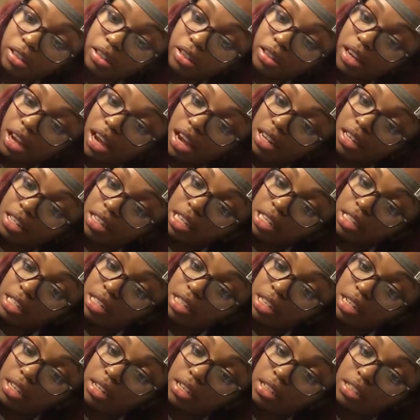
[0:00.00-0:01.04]
guys, this is
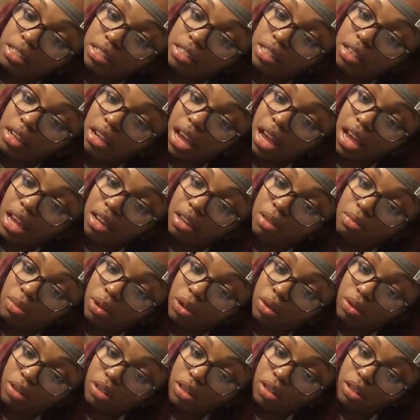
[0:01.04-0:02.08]
it. This is the allure
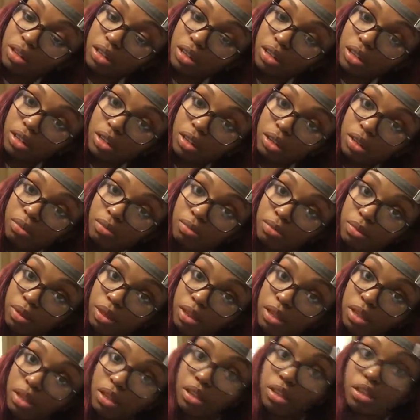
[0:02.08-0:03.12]
Moda.
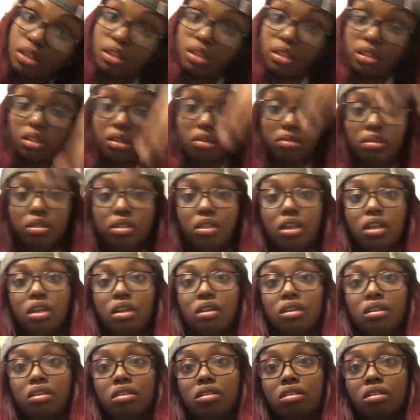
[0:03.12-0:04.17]
Just got
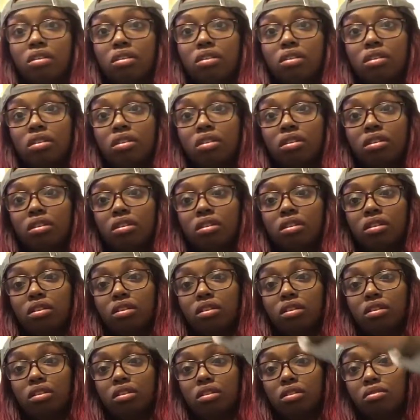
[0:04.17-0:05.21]

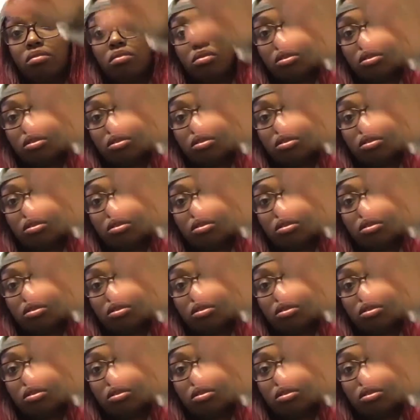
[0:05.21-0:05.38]
some